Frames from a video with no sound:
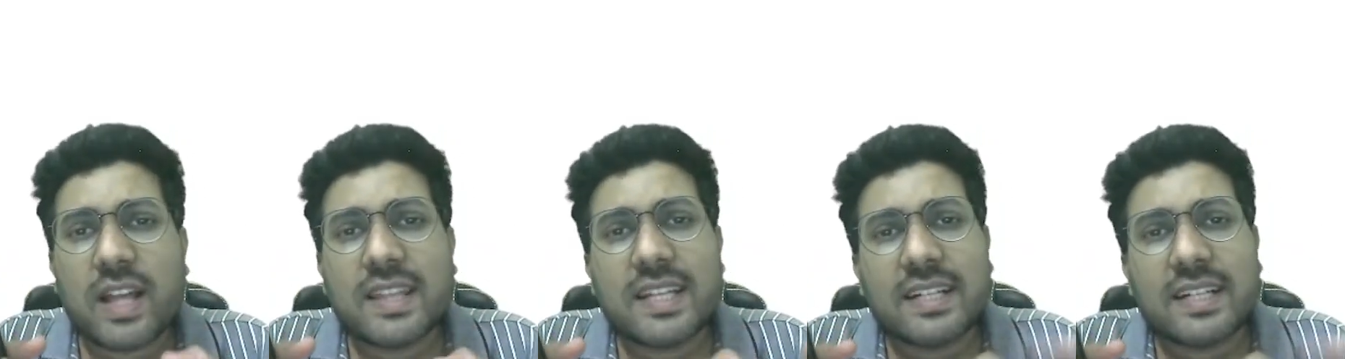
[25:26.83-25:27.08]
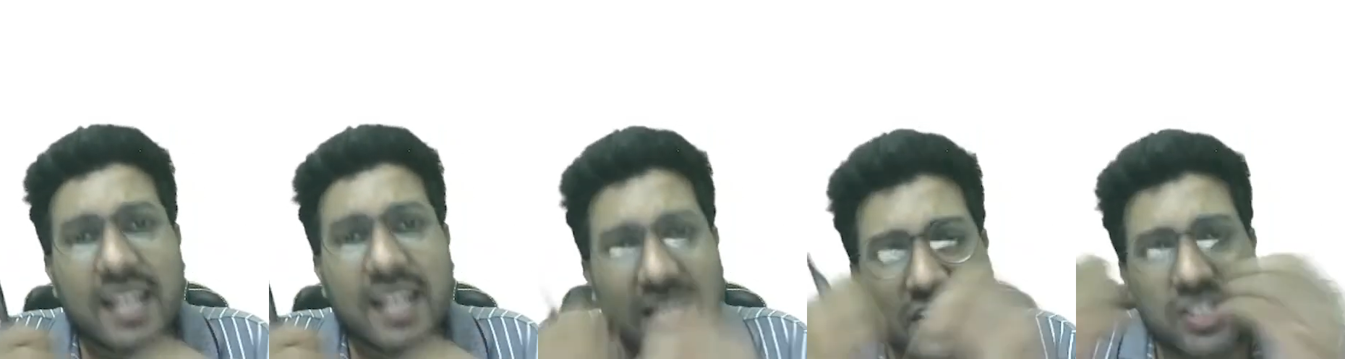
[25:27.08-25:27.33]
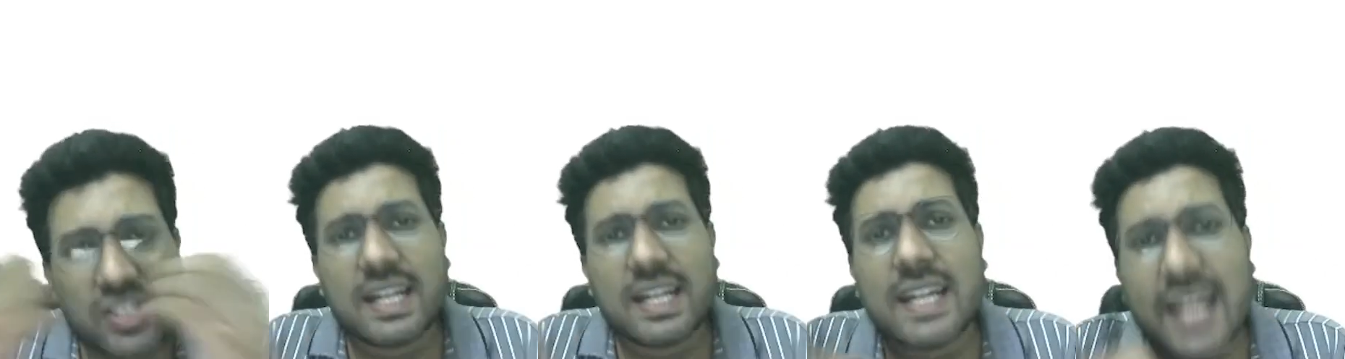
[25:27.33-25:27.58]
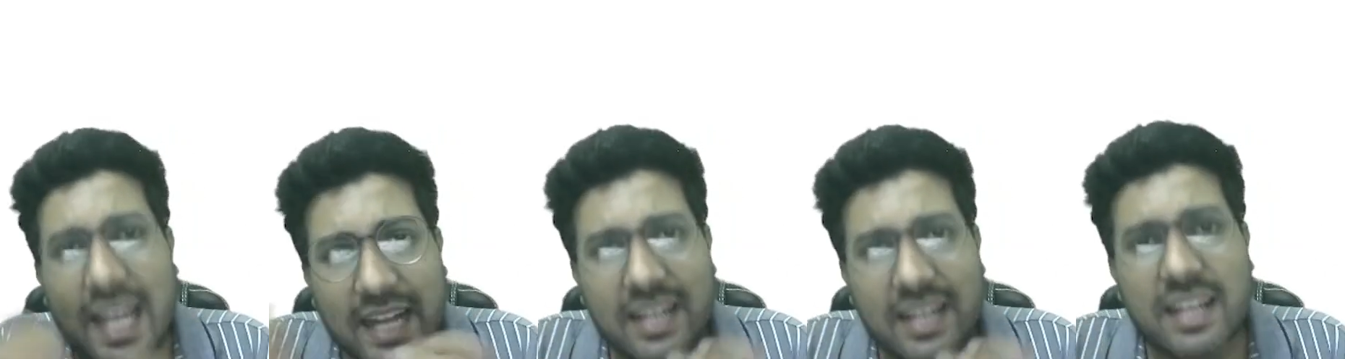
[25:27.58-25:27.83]
that tension in
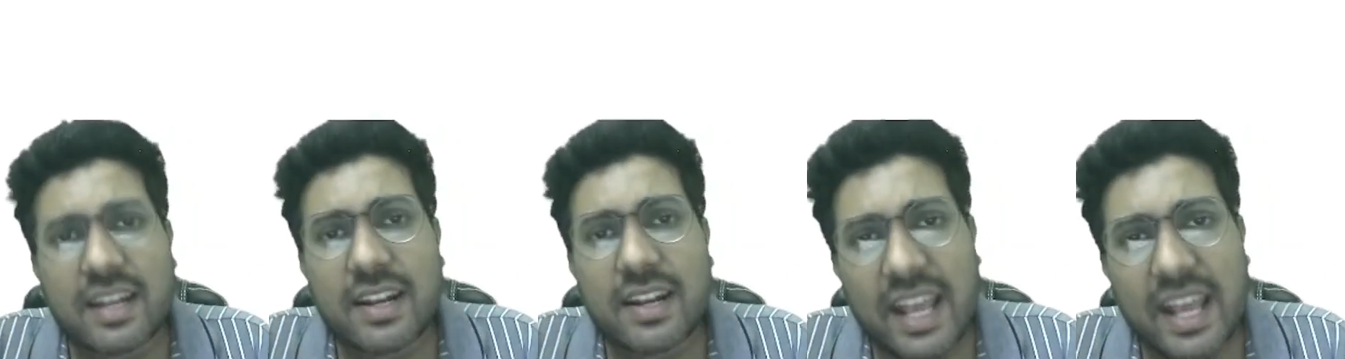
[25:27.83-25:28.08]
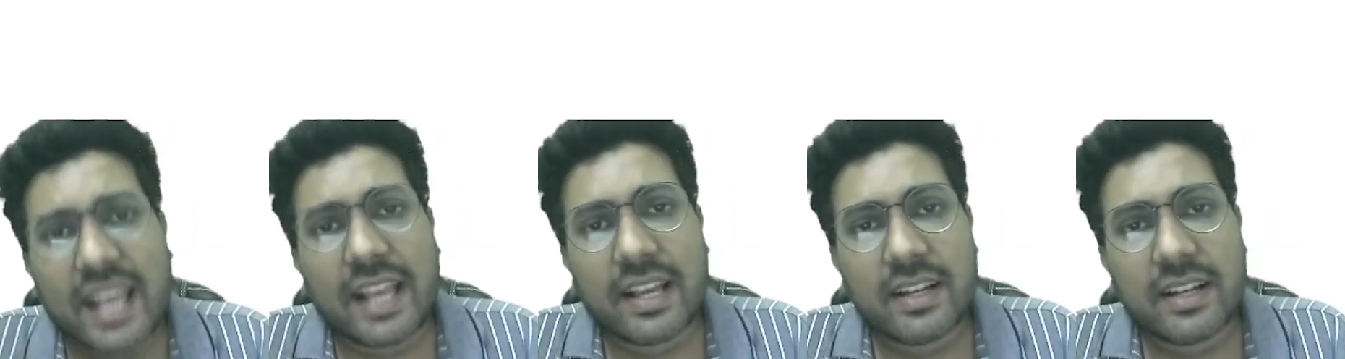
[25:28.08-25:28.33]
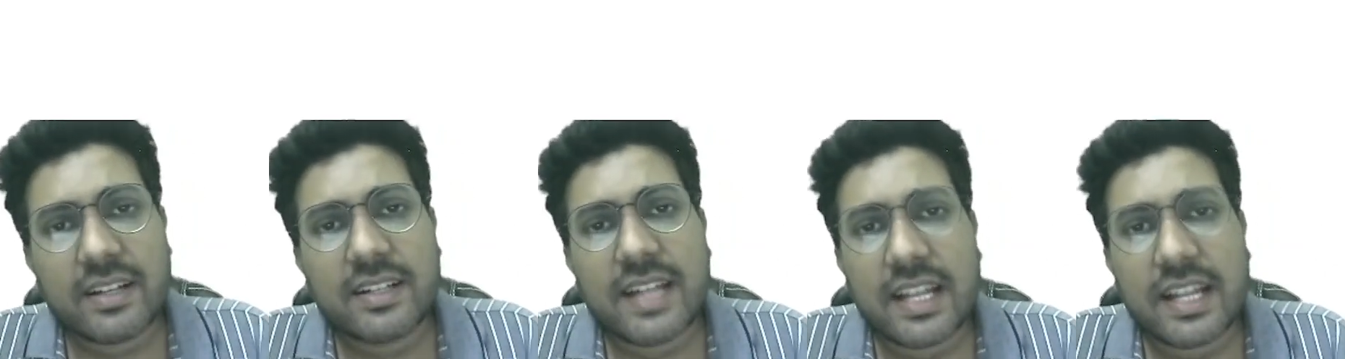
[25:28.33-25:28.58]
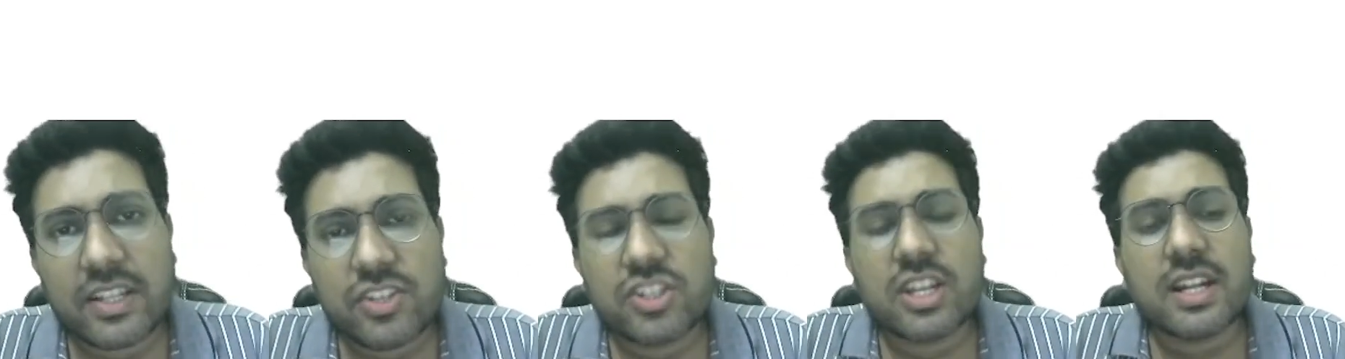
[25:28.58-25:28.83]
any
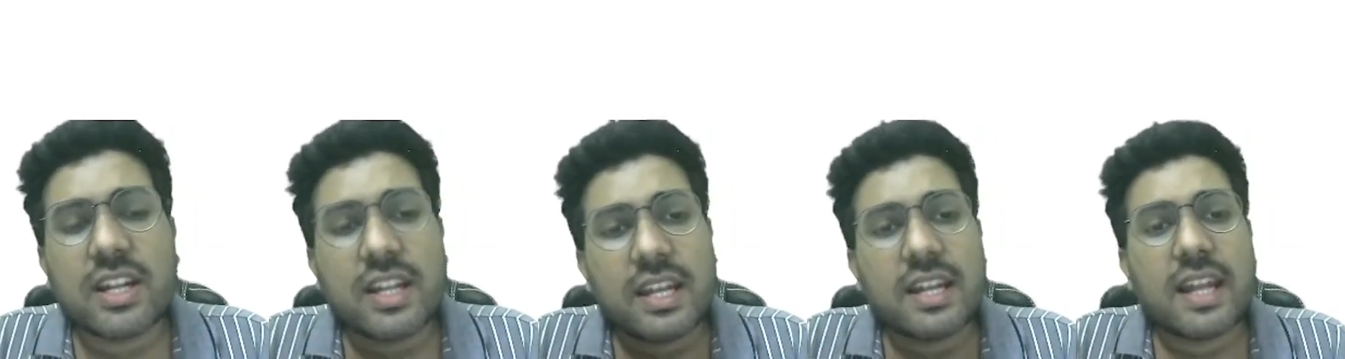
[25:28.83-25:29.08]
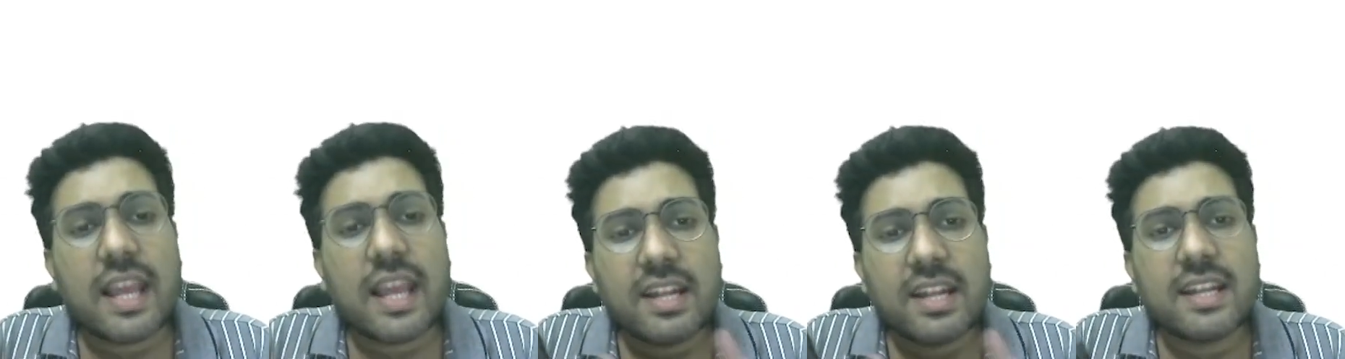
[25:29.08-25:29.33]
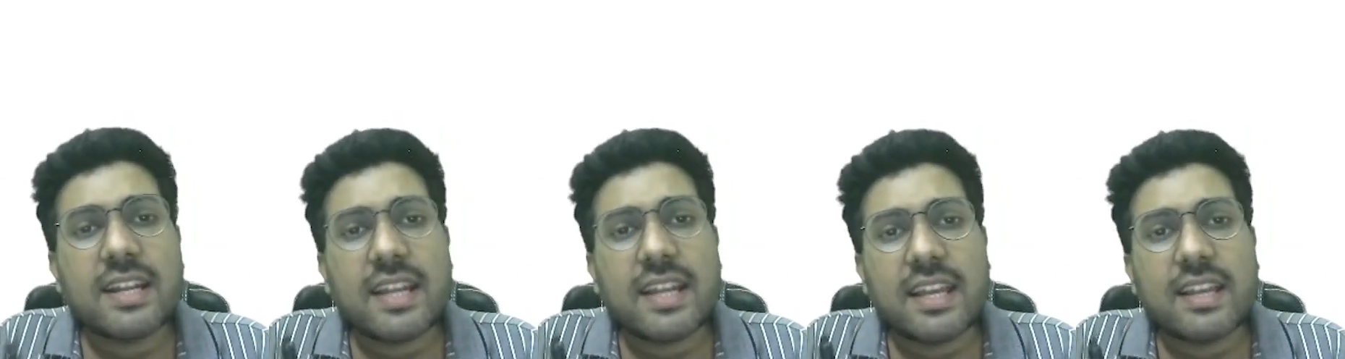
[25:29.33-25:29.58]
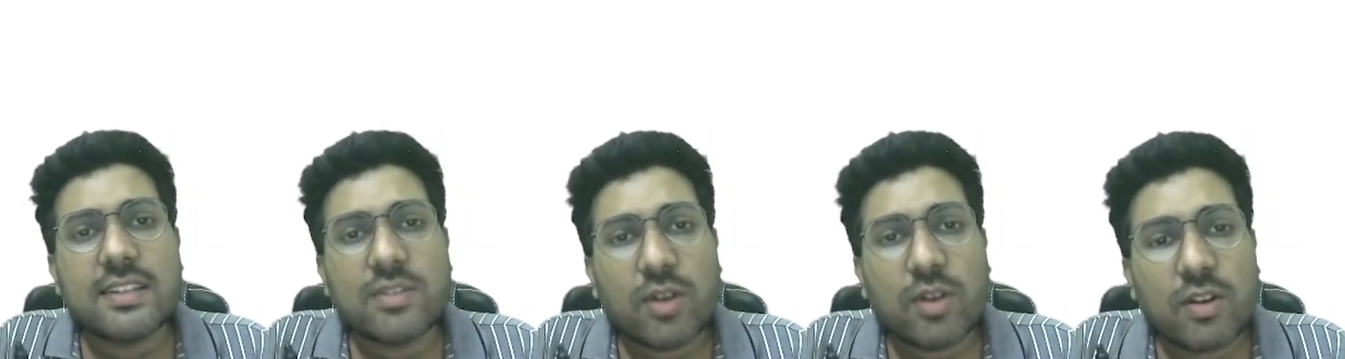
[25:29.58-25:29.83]
ring
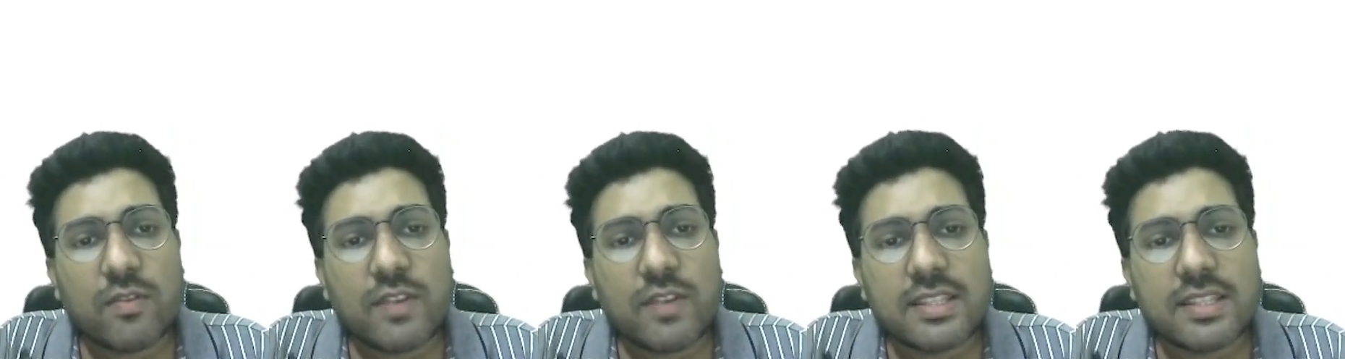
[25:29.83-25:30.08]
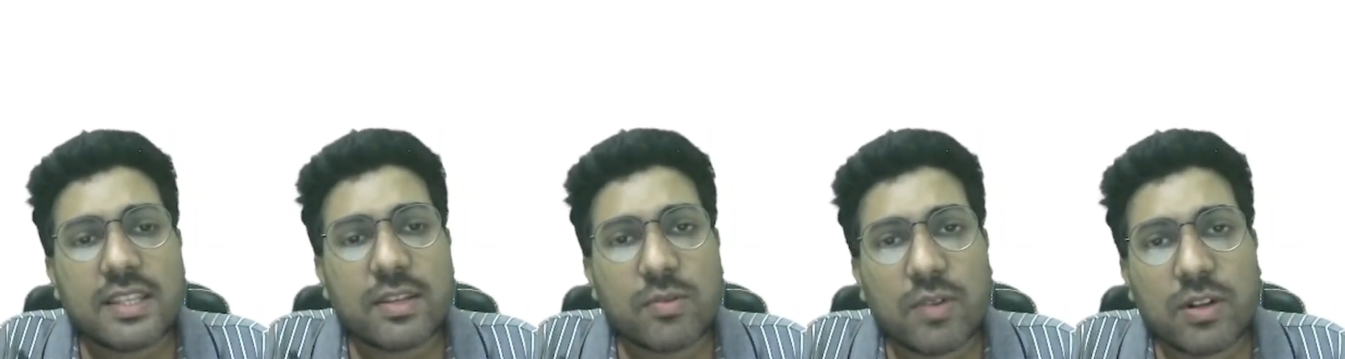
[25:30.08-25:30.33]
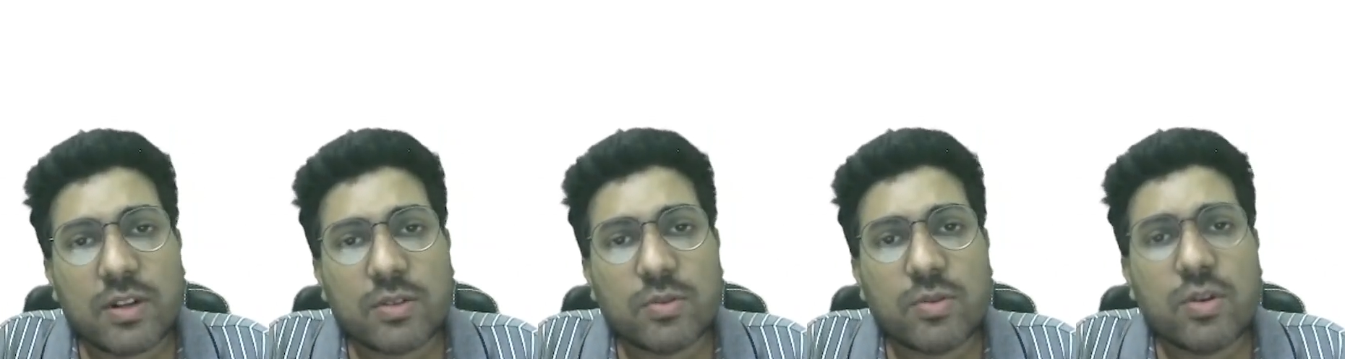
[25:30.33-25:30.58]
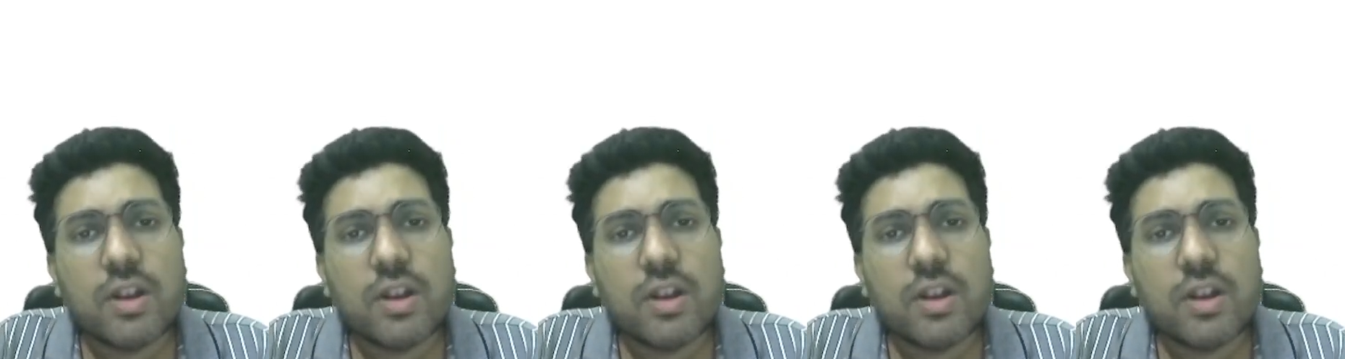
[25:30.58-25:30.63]
is always equal to